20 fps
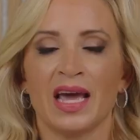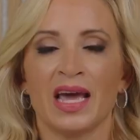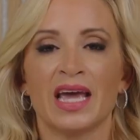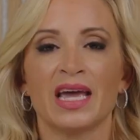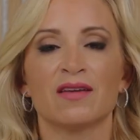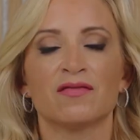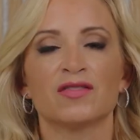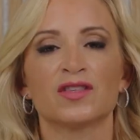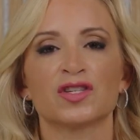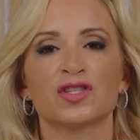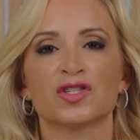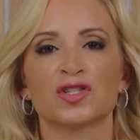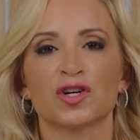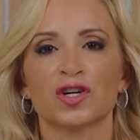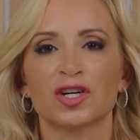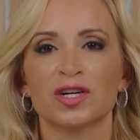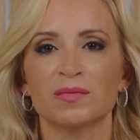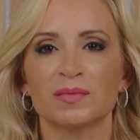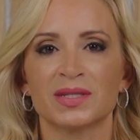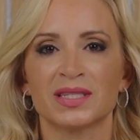If the
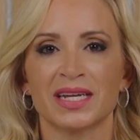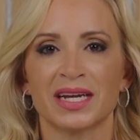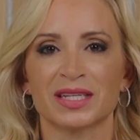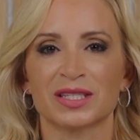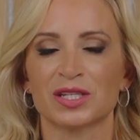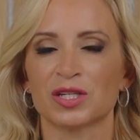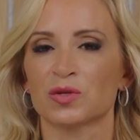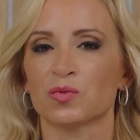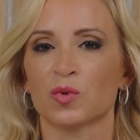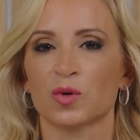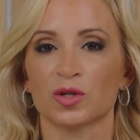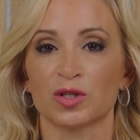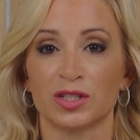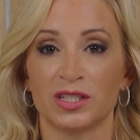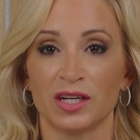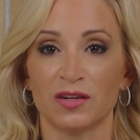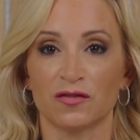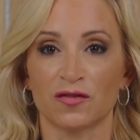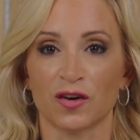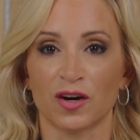circumstances were
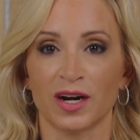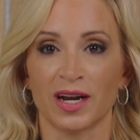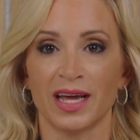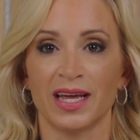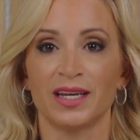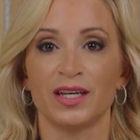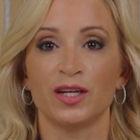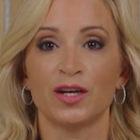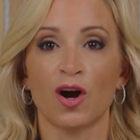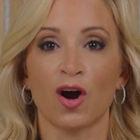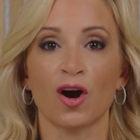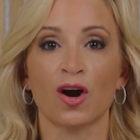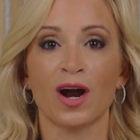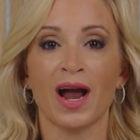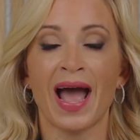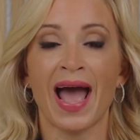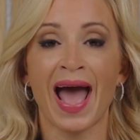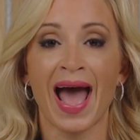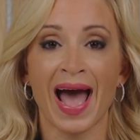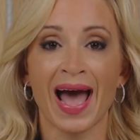different and NAR
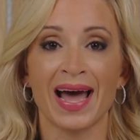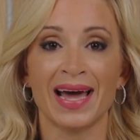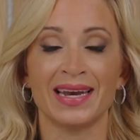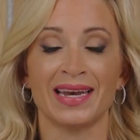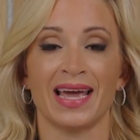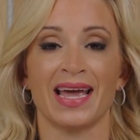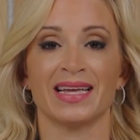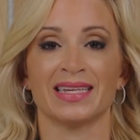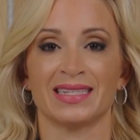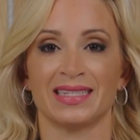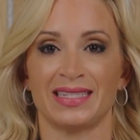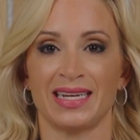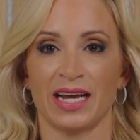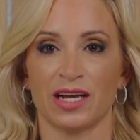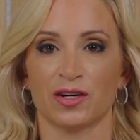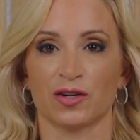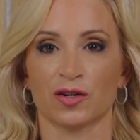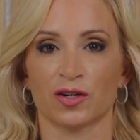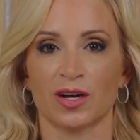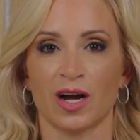had a
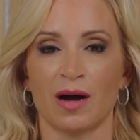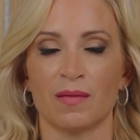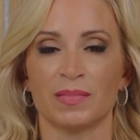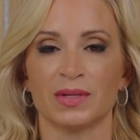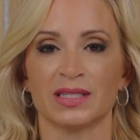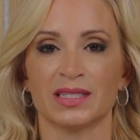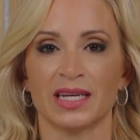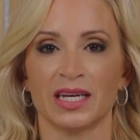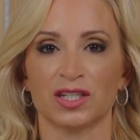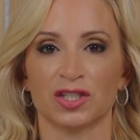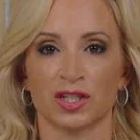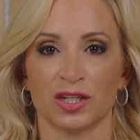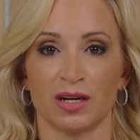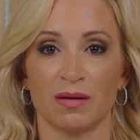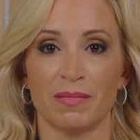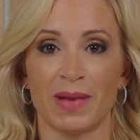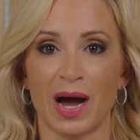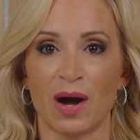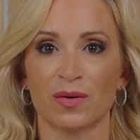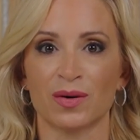standard compensation
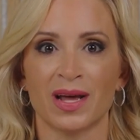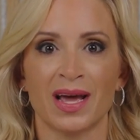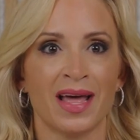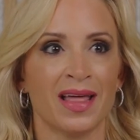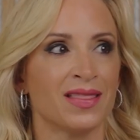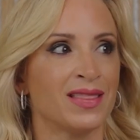amount,